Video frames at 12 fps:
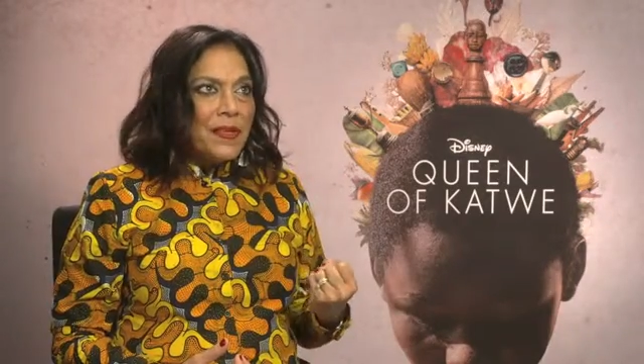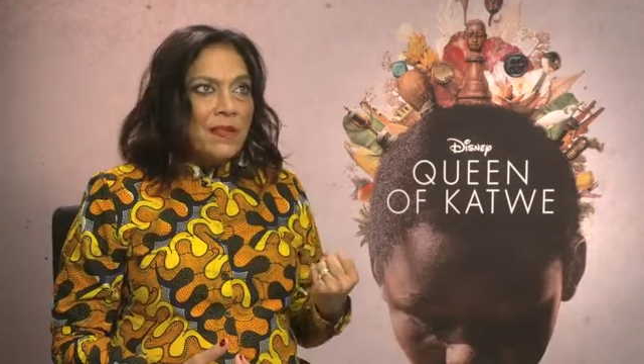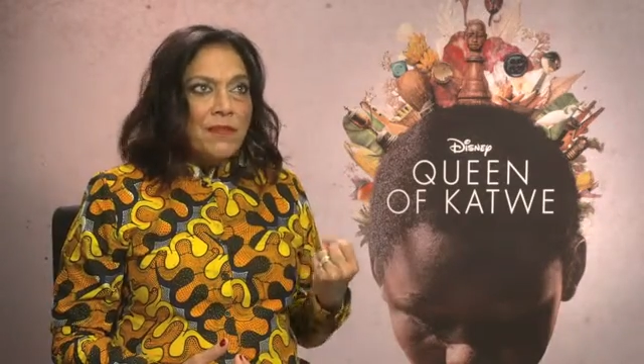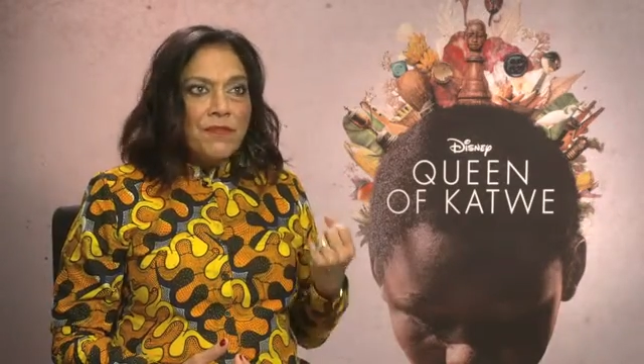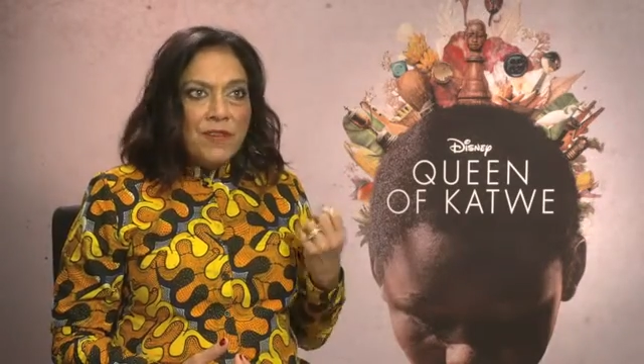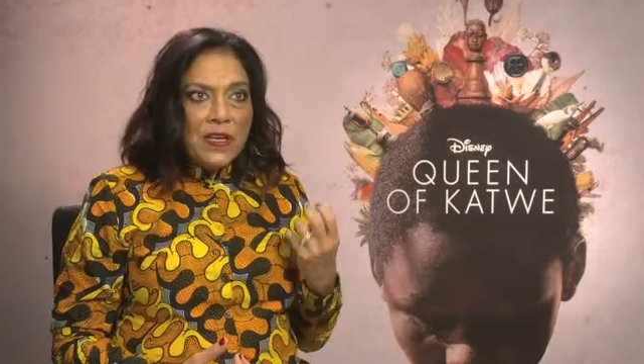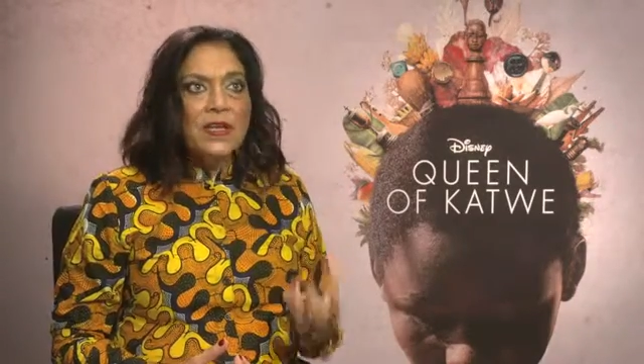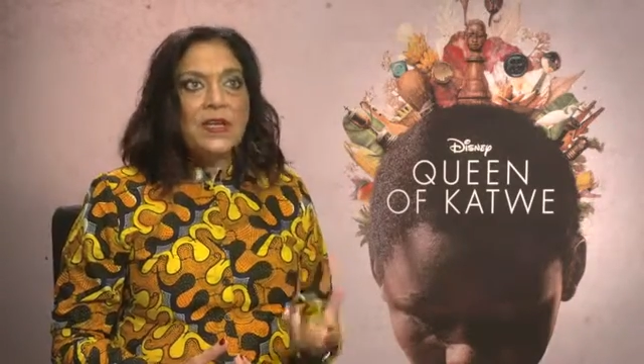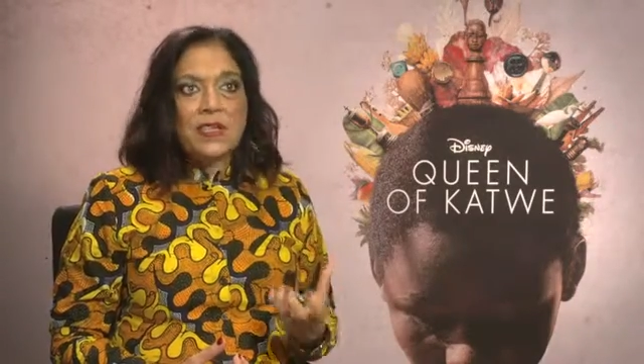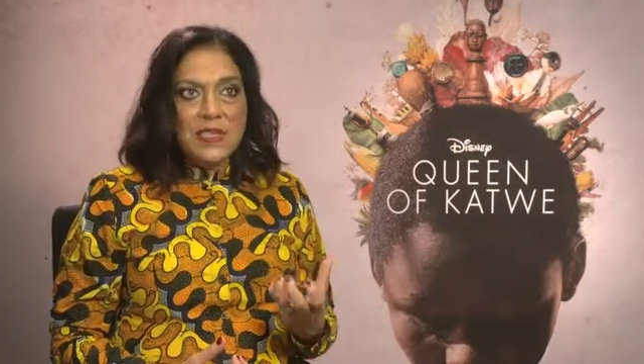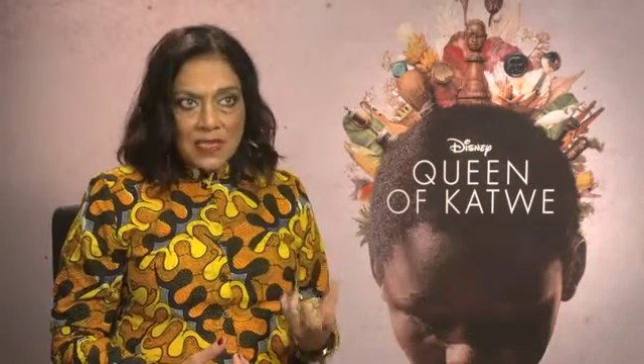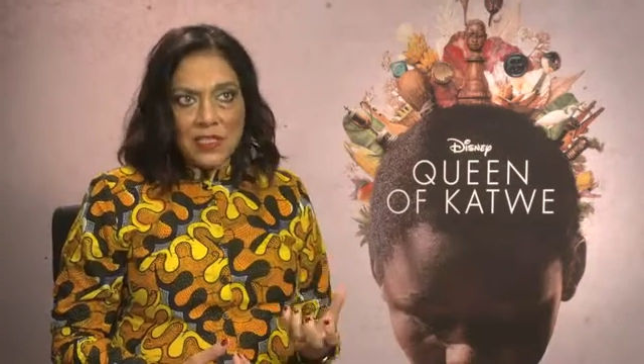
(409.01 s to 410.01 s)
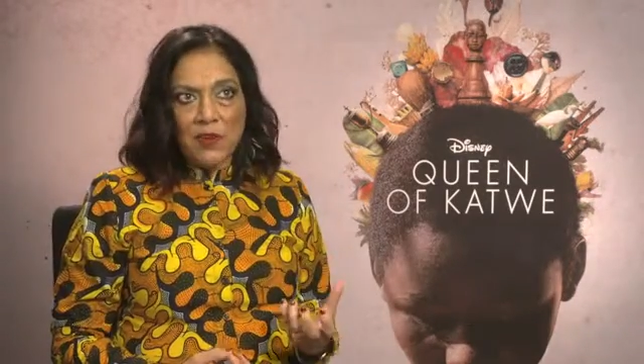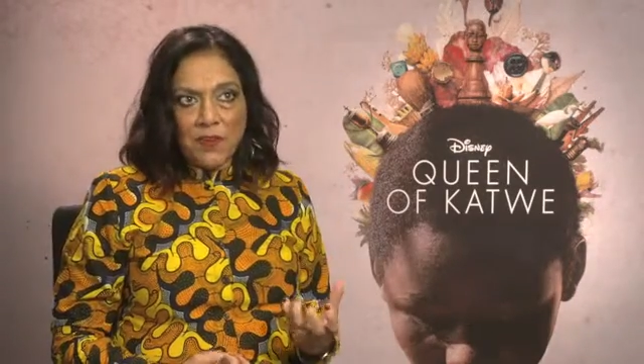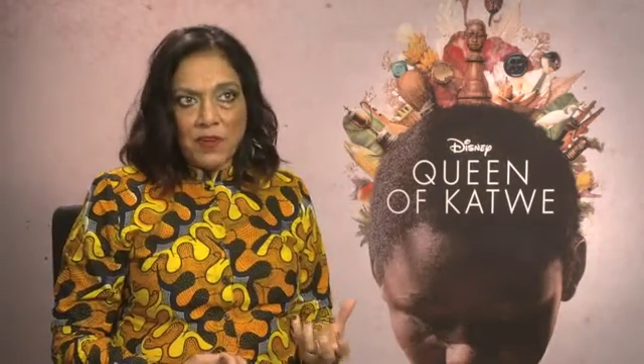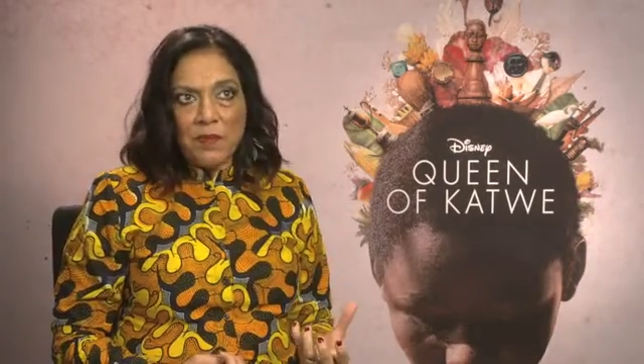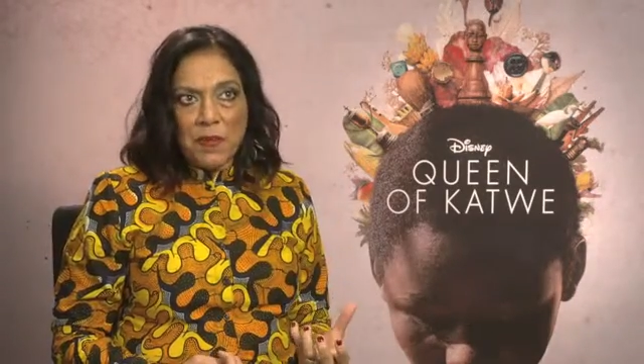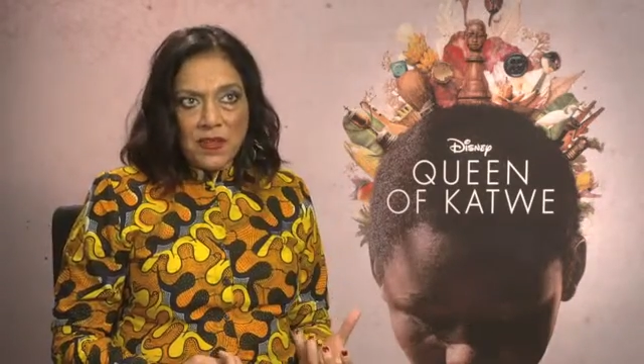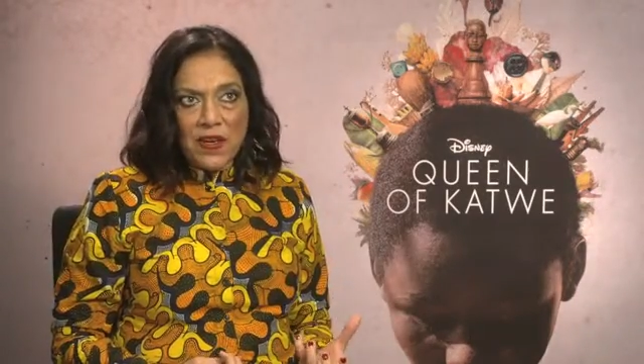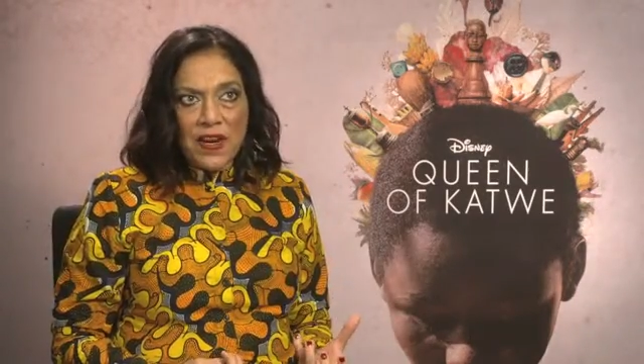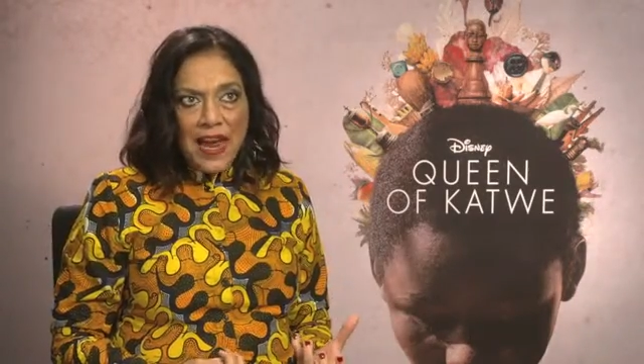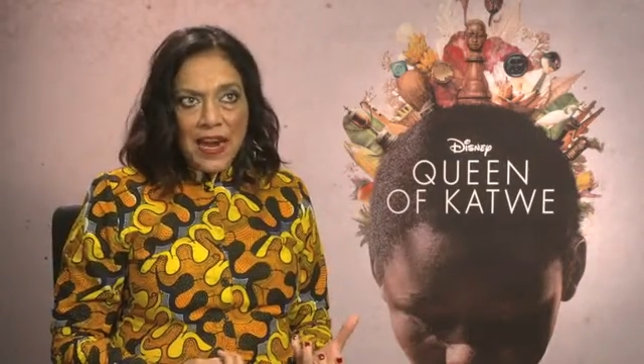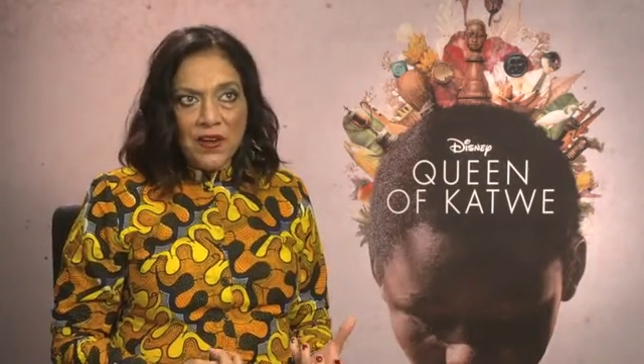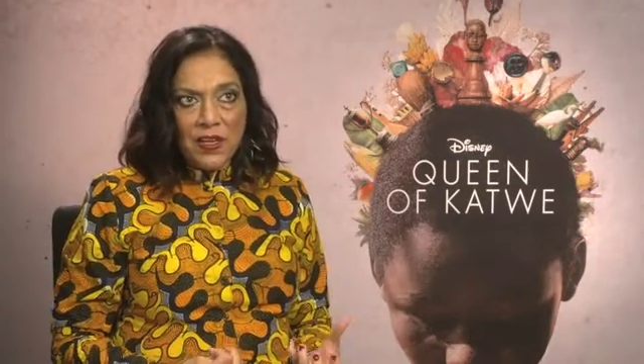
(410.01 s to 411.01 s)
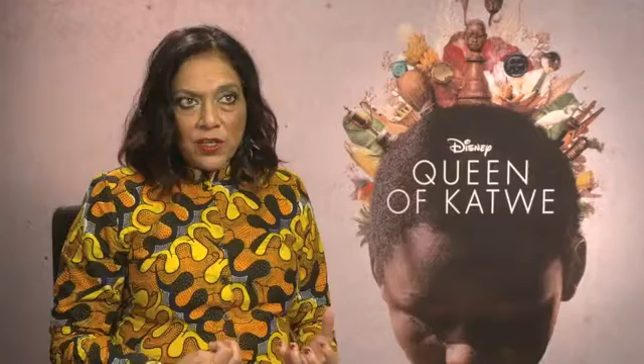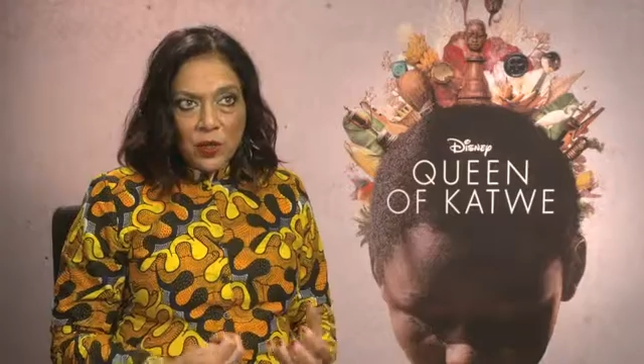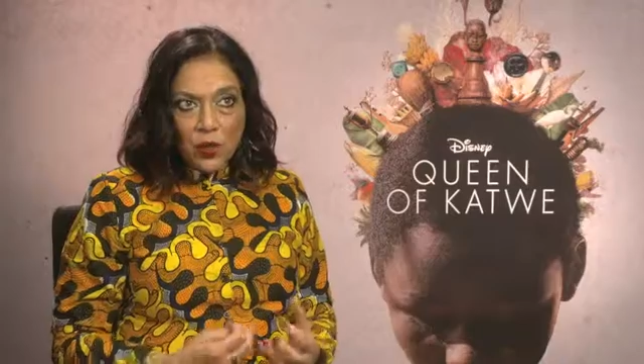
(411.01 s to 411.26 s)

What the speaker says: fierceness of her mother Harriet,